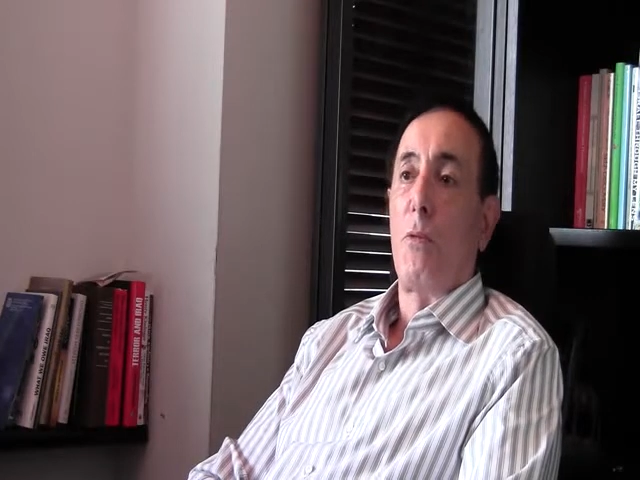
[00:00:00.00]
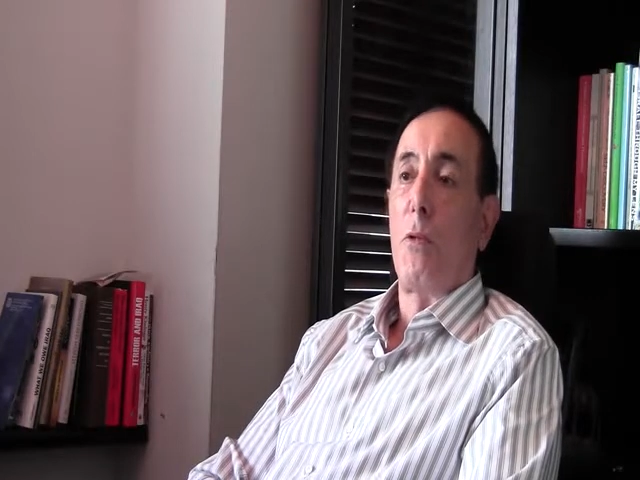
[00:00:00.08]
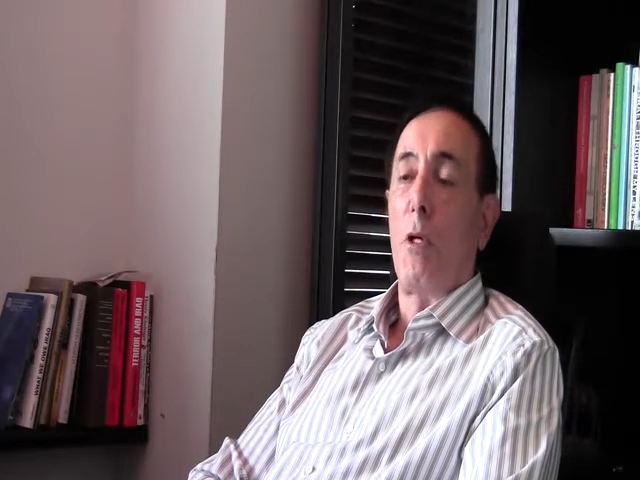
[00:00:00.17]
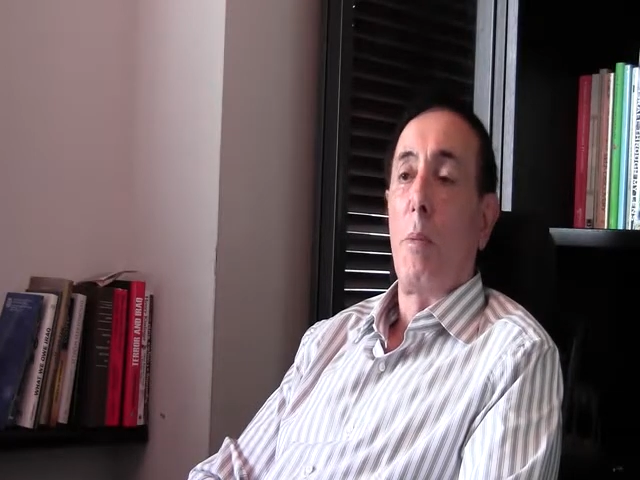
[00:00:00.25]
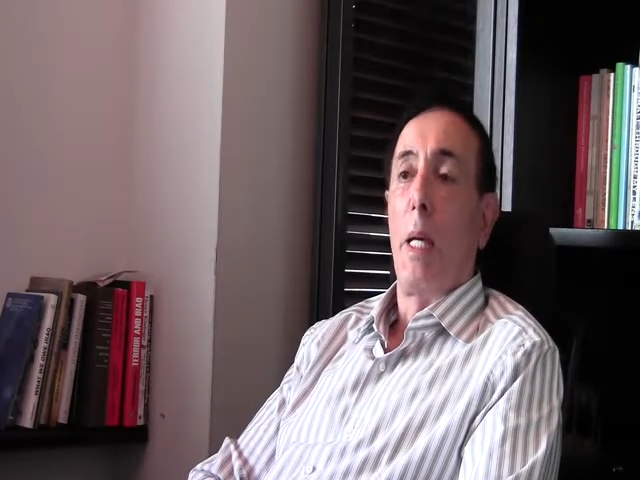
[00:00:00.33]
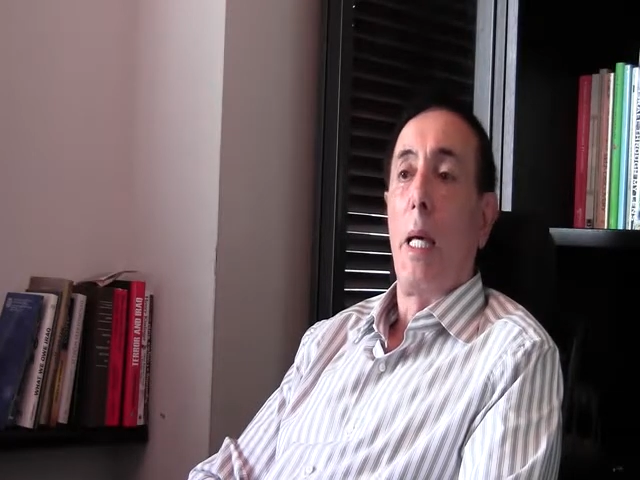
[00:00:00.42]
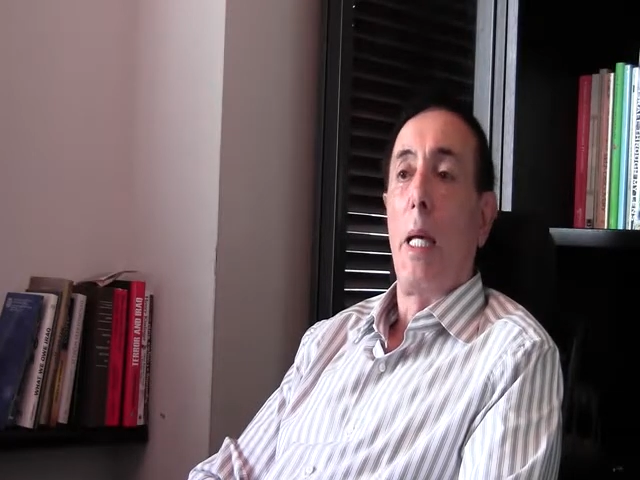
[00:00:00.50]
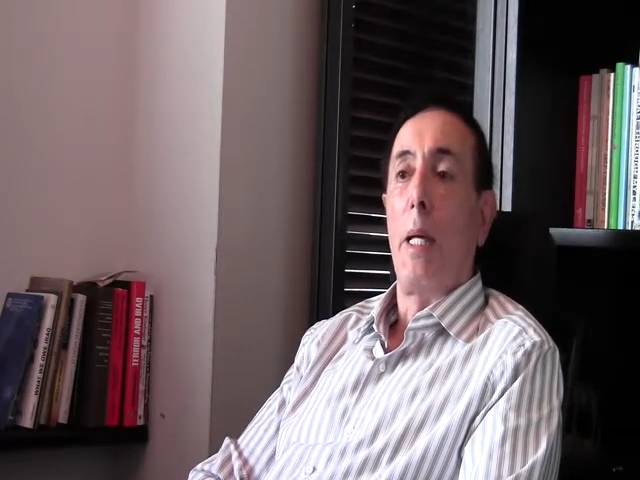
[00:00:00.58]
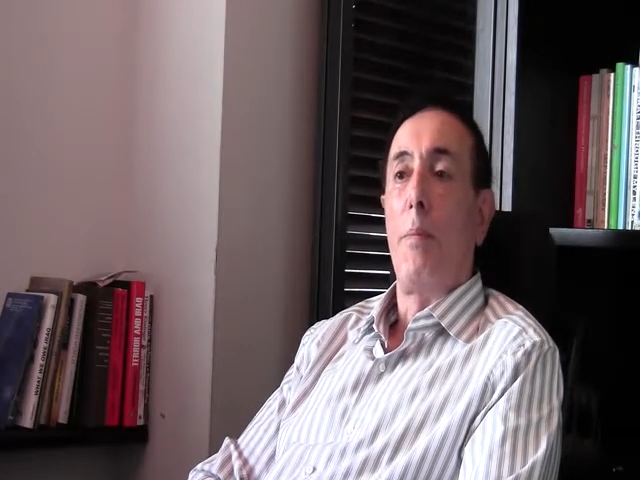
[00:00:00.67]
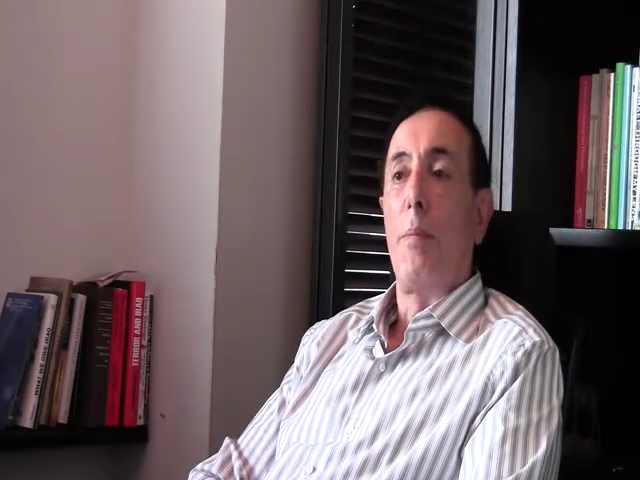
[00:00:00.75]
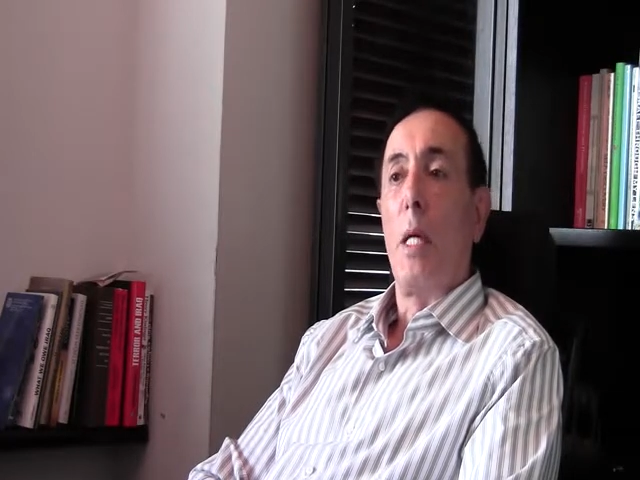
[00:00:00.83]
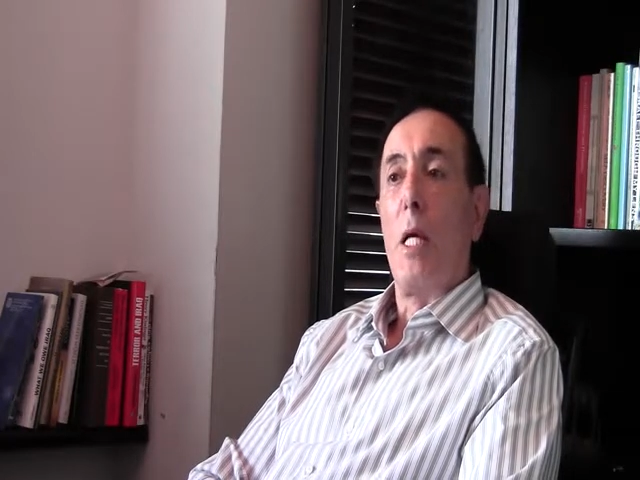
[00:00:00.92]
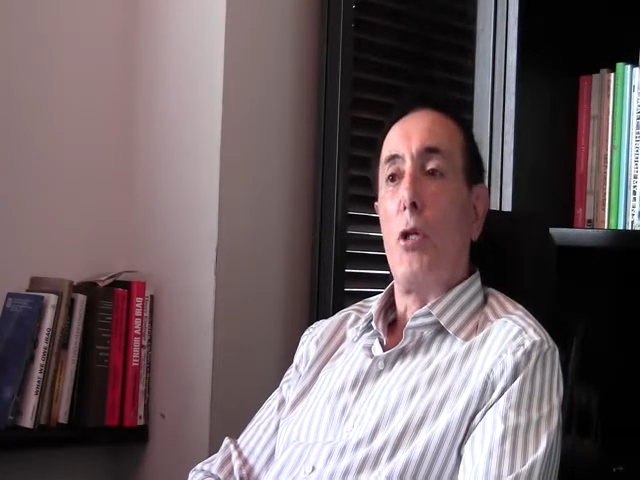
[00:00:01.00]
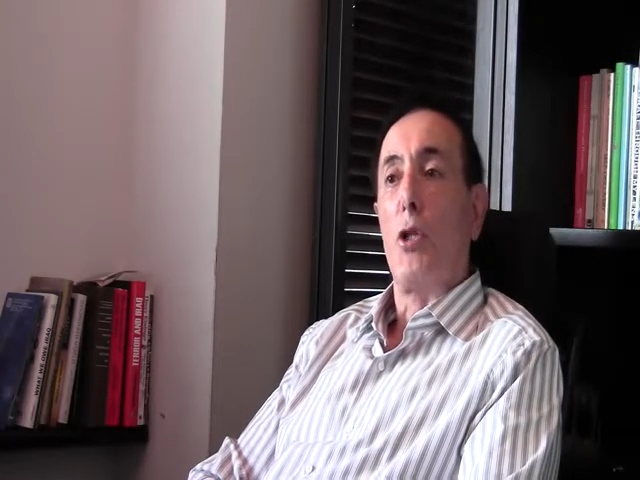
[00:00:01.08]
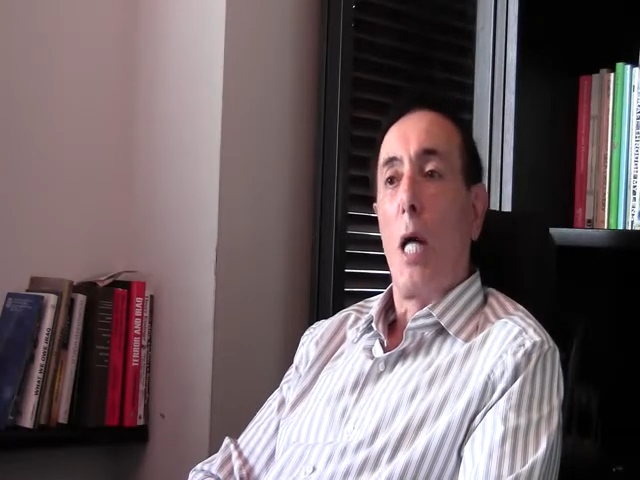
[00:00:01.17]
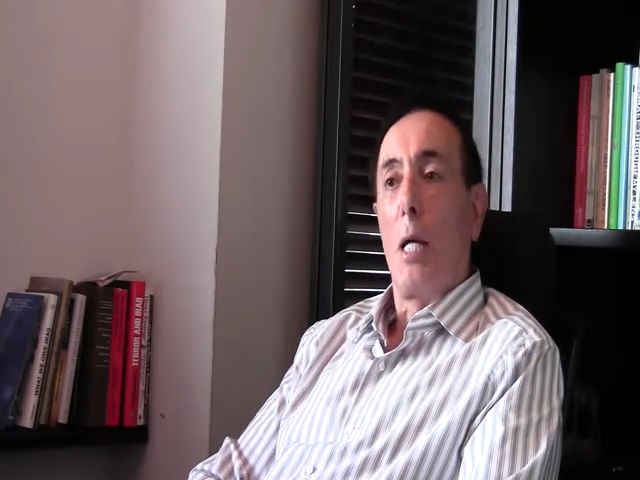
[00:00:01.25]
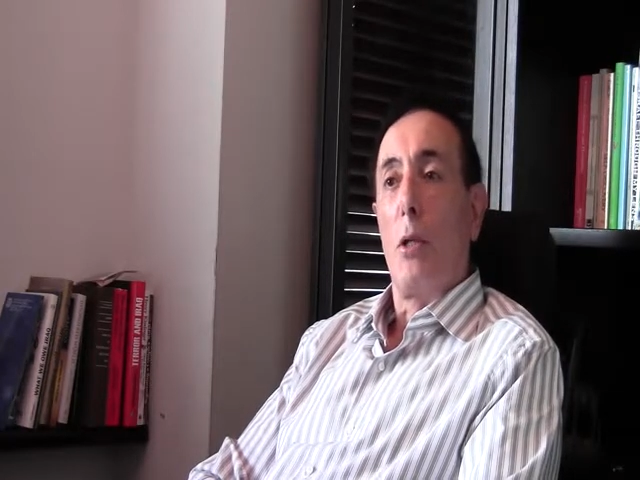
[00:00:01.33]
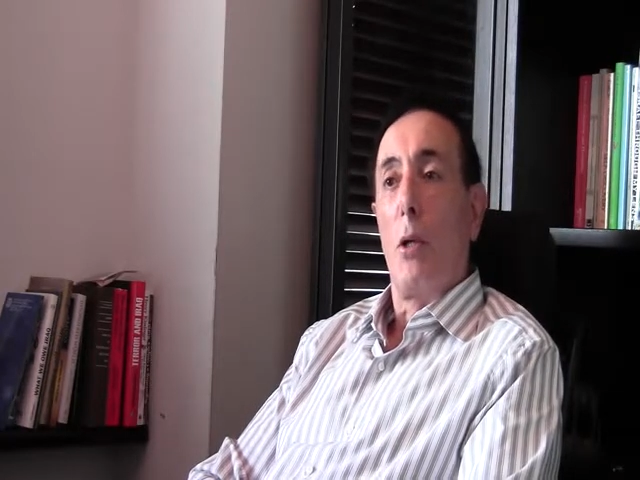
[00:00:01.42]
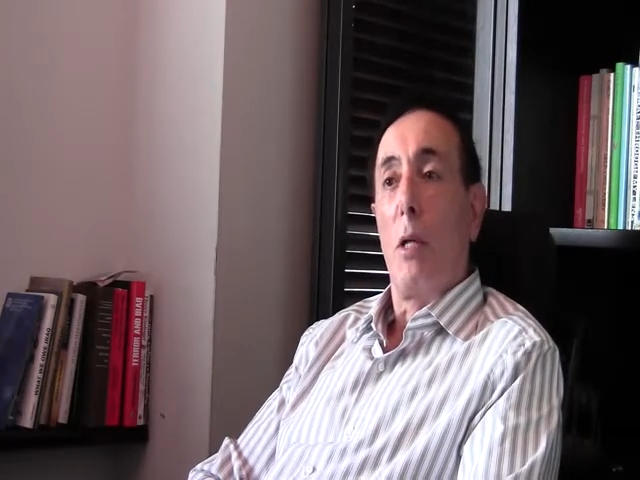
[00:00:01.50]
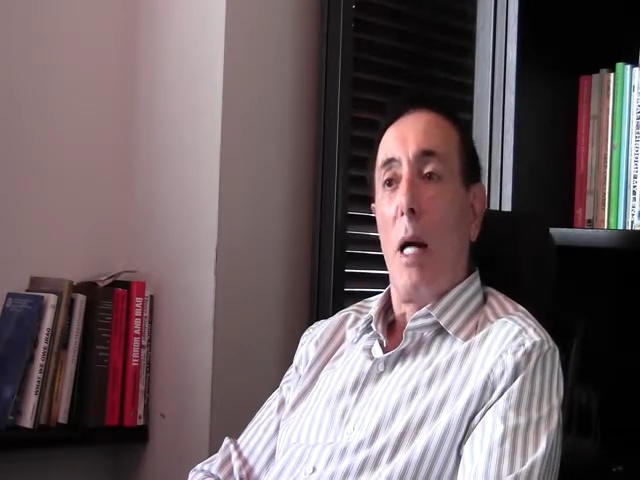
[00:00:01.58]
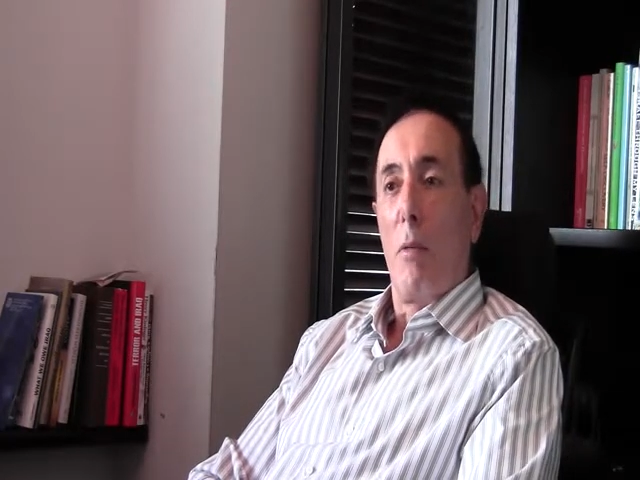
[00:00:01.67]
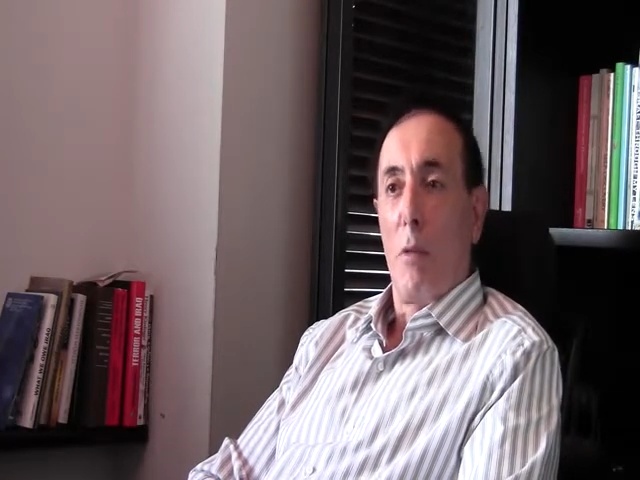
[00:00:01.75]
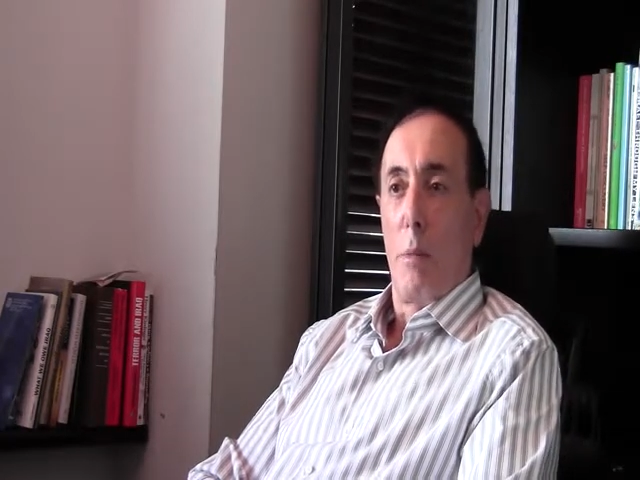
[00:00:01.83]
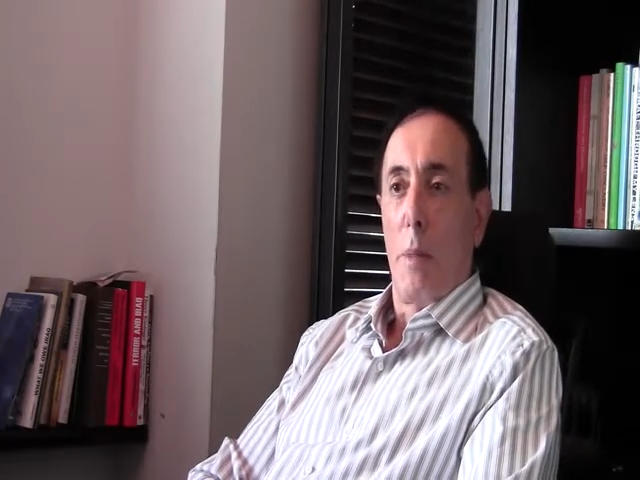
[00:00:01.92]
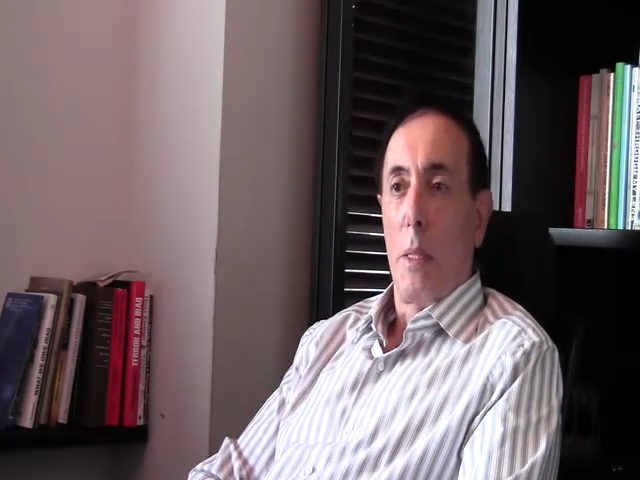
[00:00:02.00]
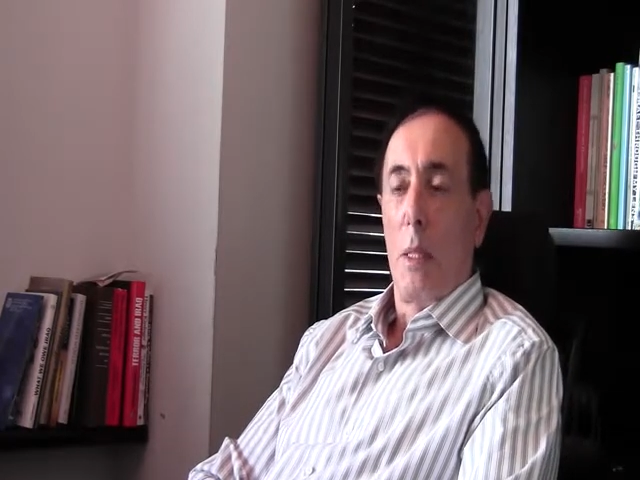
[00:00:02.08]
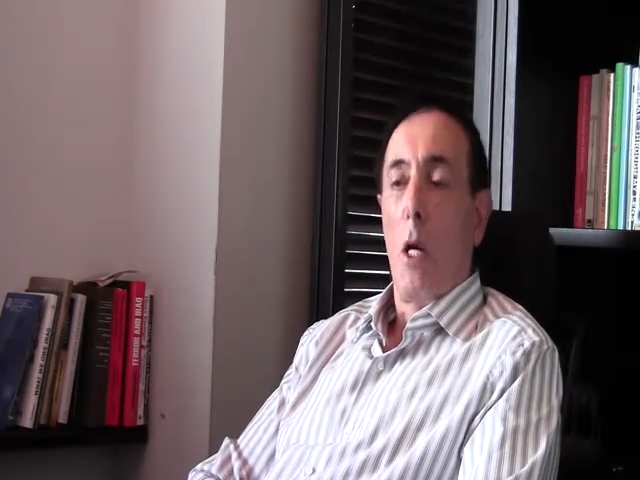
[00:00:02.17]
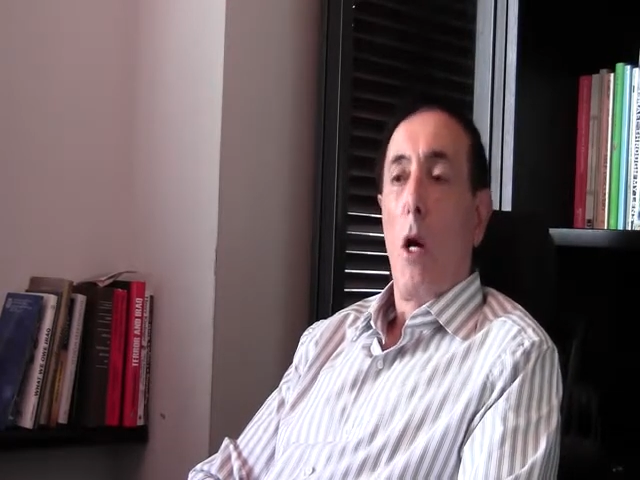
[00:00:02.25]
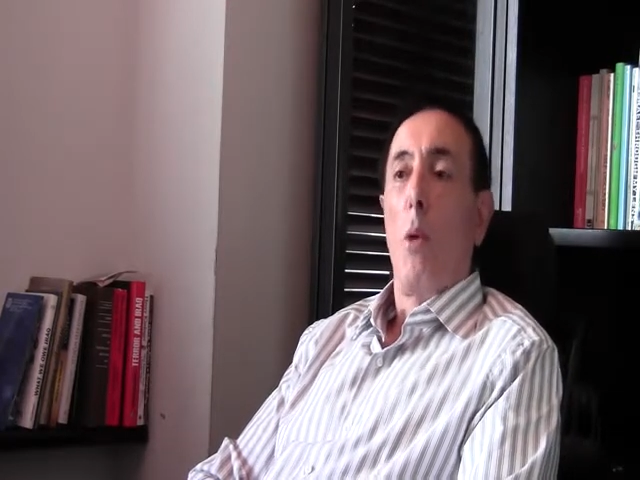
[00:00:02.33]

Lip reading: form a shadow government